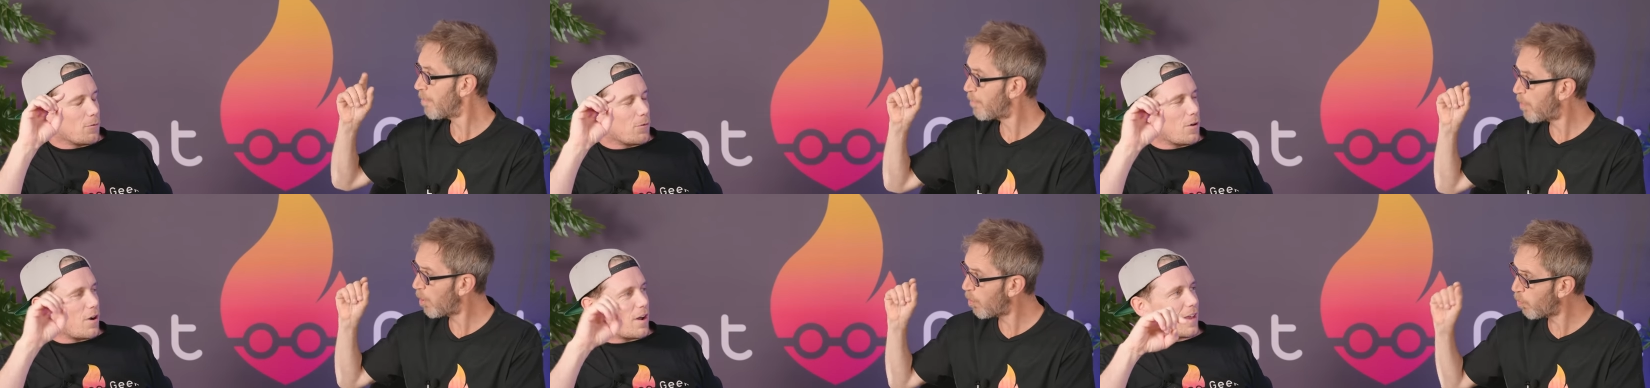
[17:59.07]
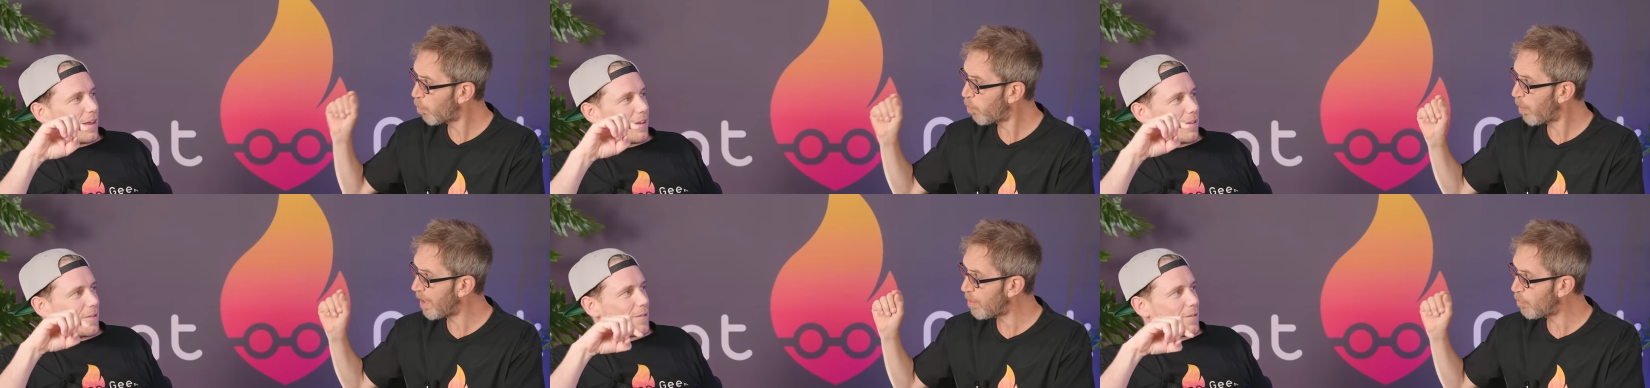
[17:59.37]

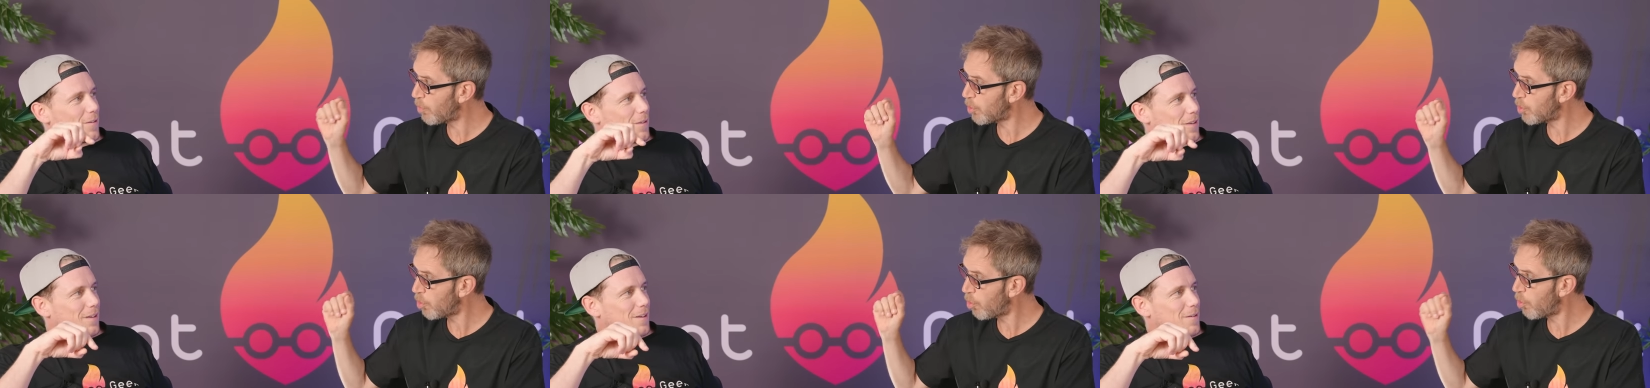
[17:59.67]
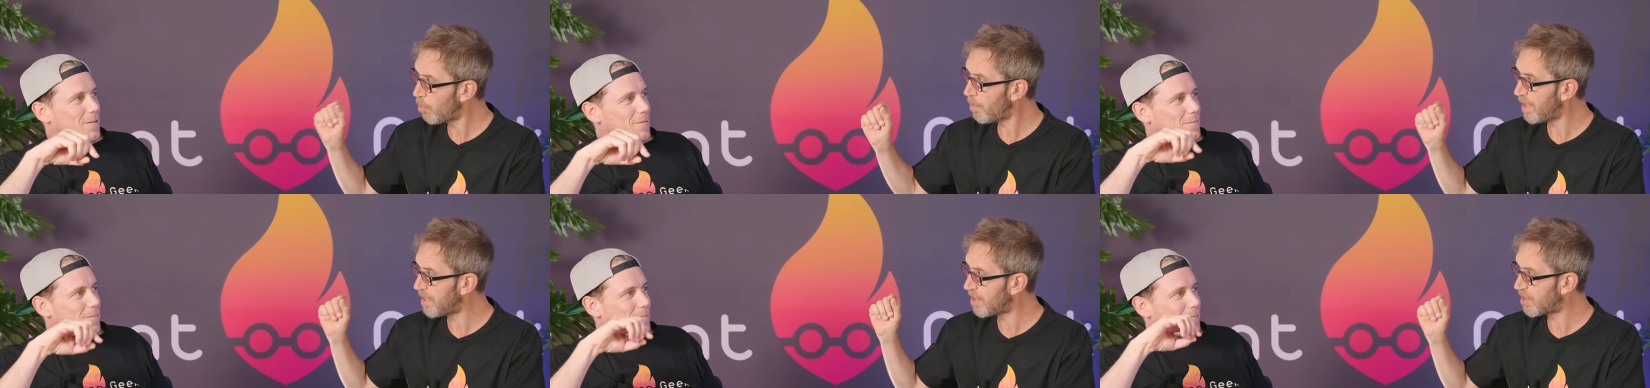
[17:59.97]
Speaker 1: Right. But we would
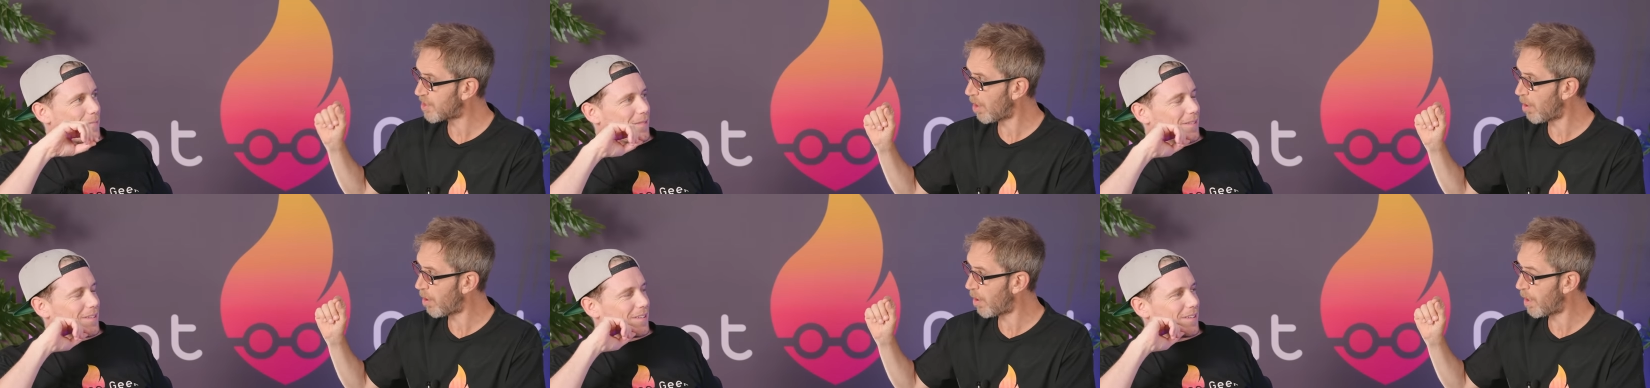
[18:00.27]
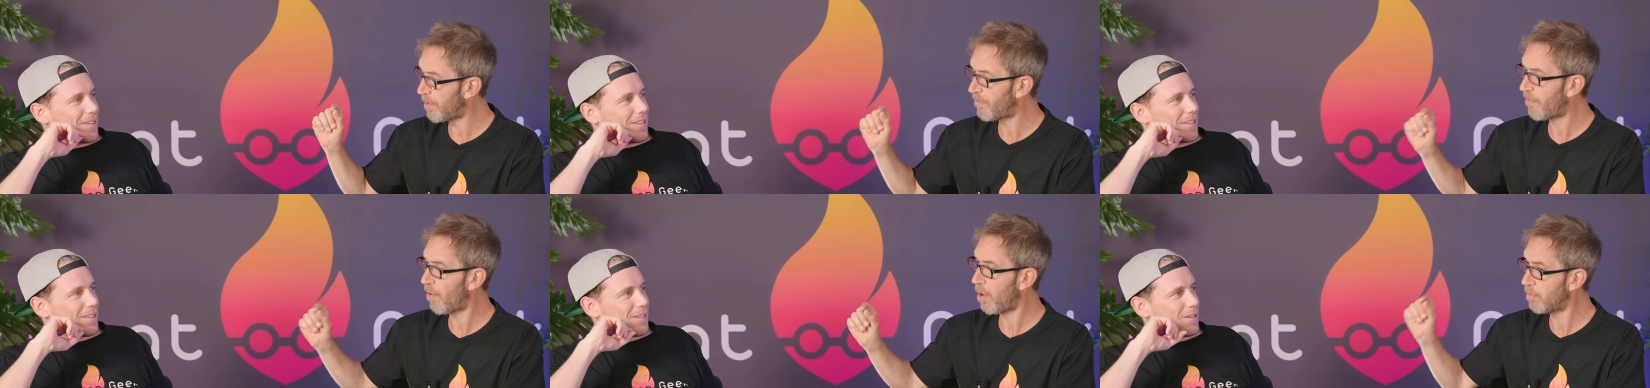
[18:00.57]
normally
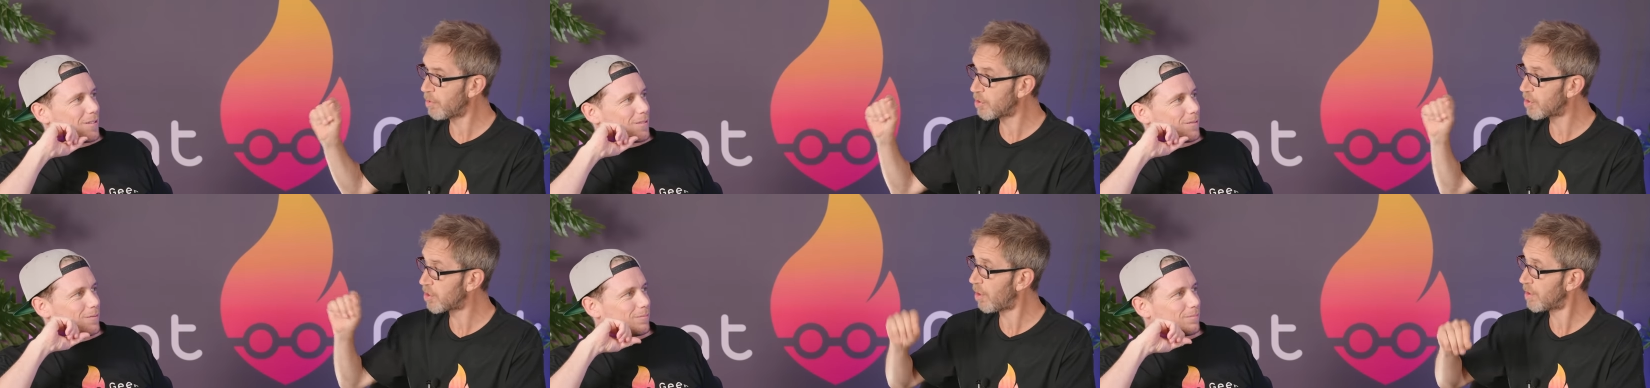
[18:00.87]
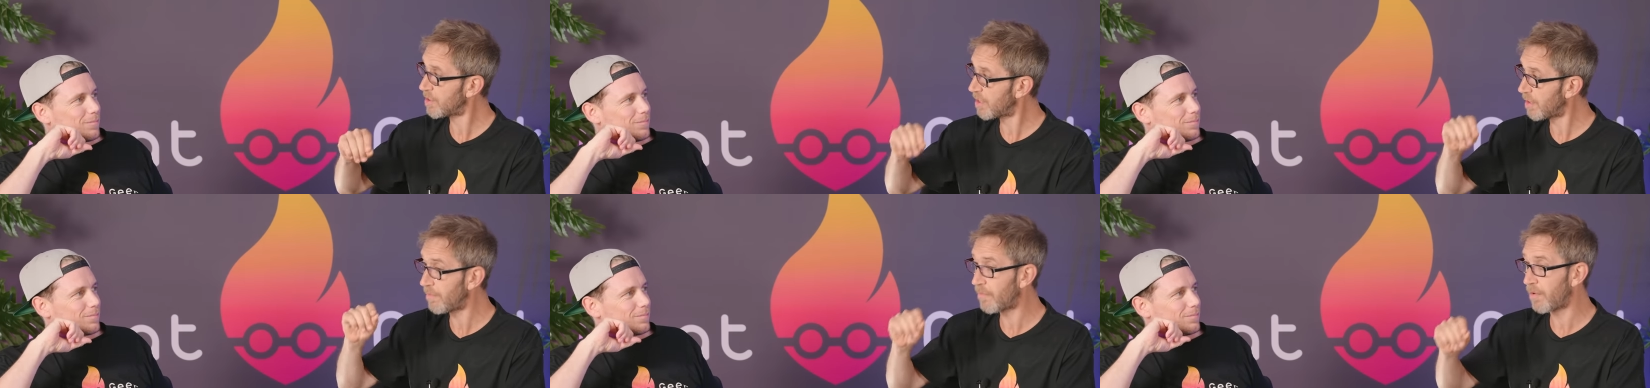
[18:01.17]
size if I was
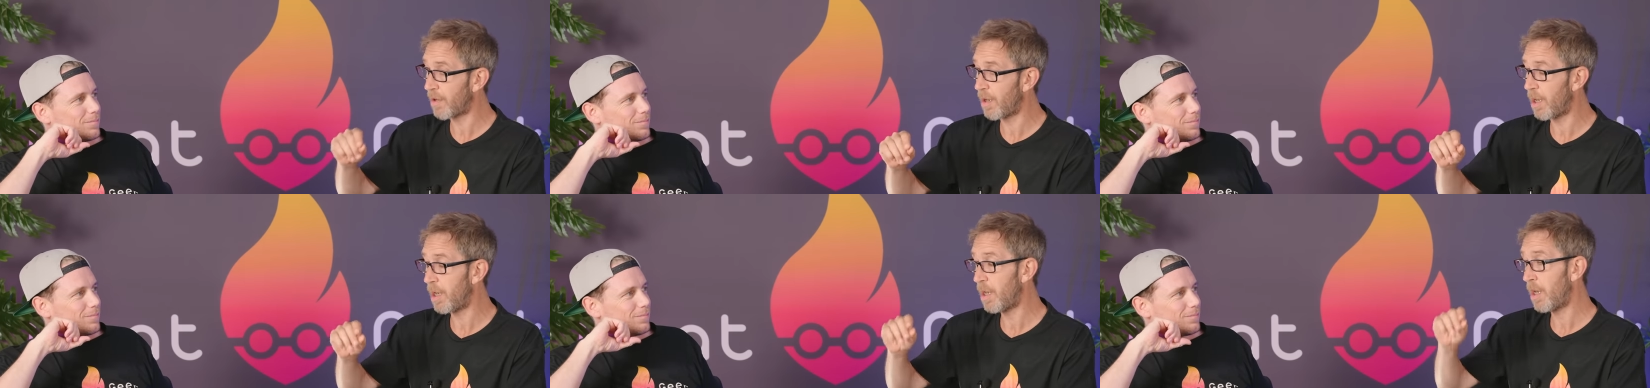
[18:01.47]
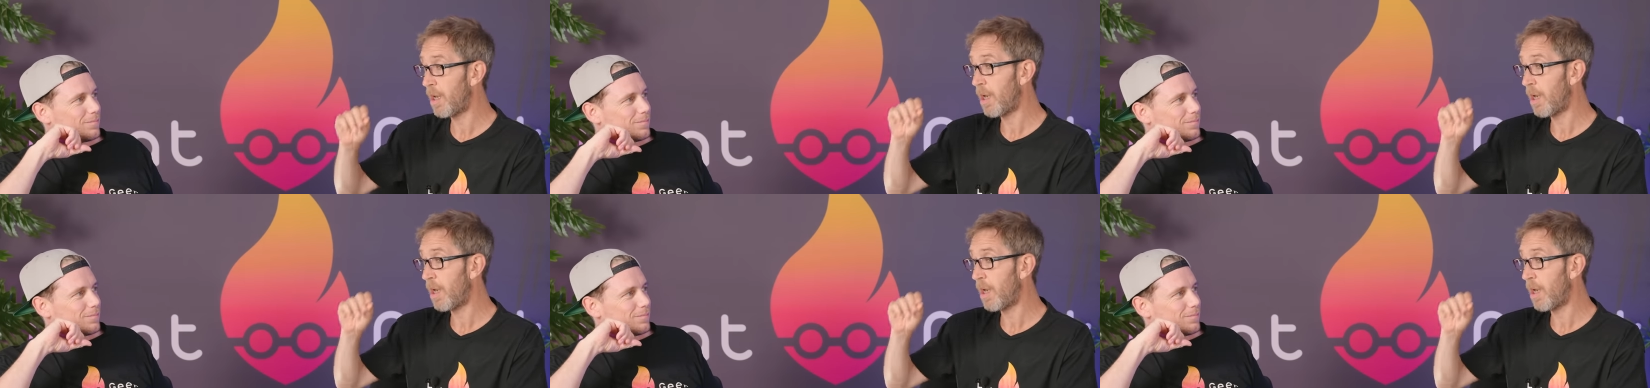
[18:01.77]
sizing for